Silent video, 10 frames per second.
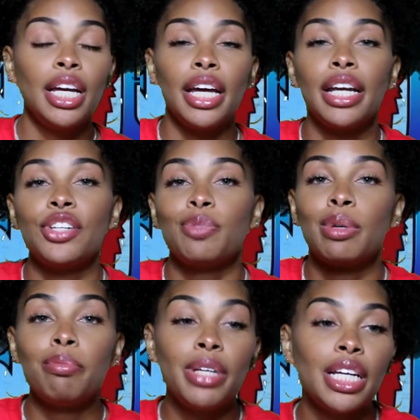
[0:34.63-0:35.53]
and it's just
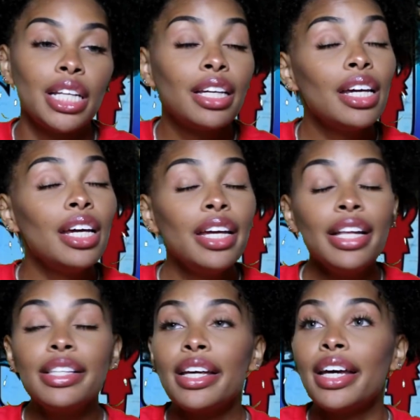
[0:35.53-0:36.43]
been me and the
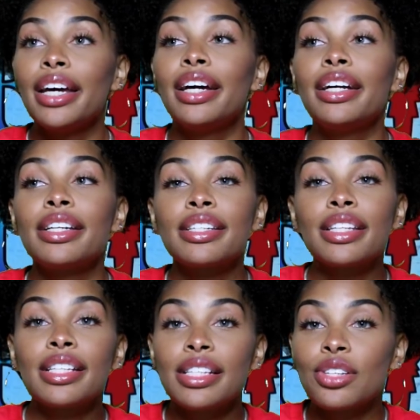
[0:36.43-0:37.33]
kids, and
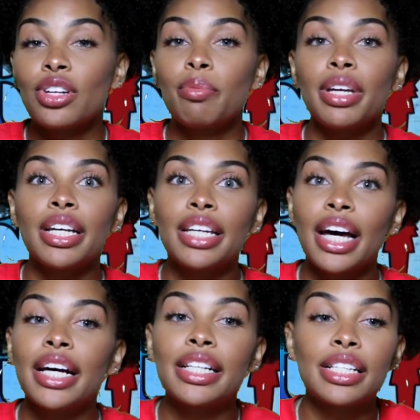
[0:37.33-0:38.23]
this is going to be a
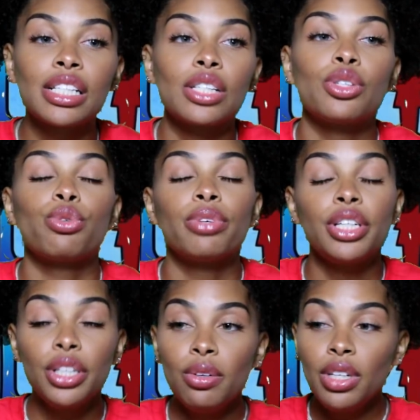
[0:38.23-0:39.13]
nice little
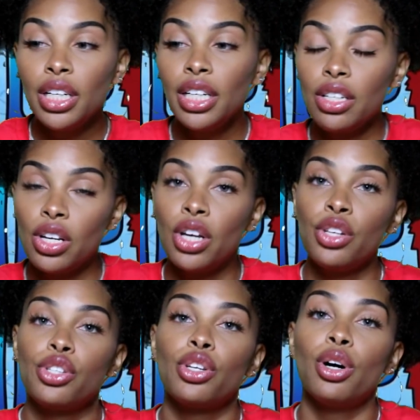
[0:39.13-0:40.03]
reunion.
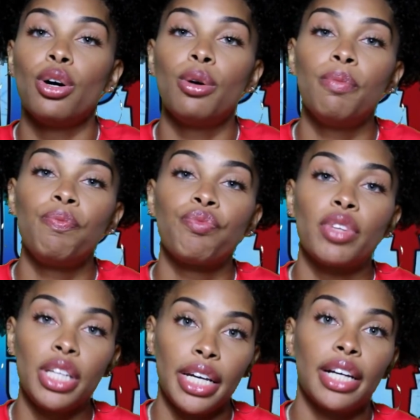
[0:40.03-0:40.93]
So
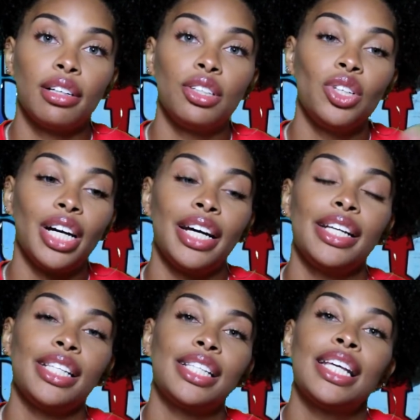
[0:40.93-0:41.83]
yeah, you
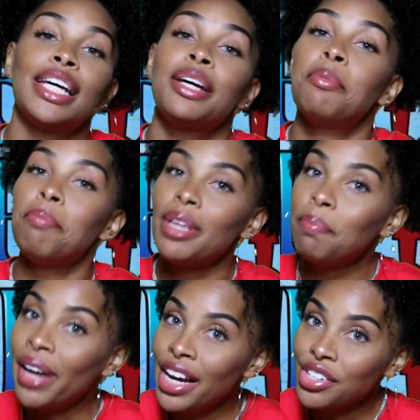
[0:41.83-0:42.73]
guys be
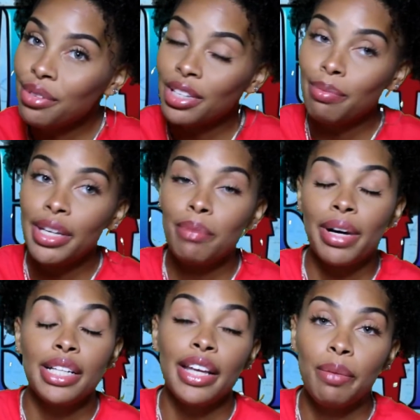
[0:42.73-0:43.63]
patient with me. It
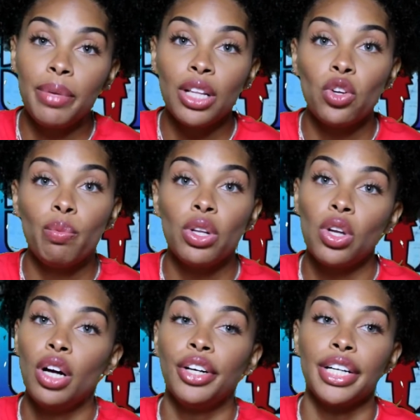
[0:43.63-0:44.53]
might take me a little bit
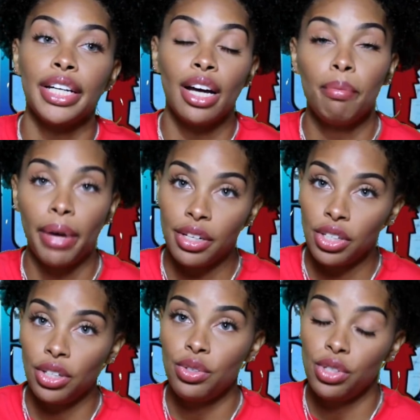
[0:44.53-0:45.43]
longer to come back to
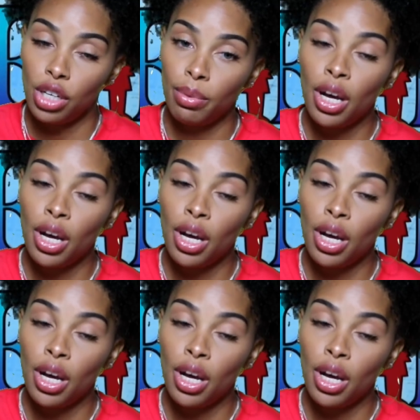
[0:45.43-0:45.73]
YouTube.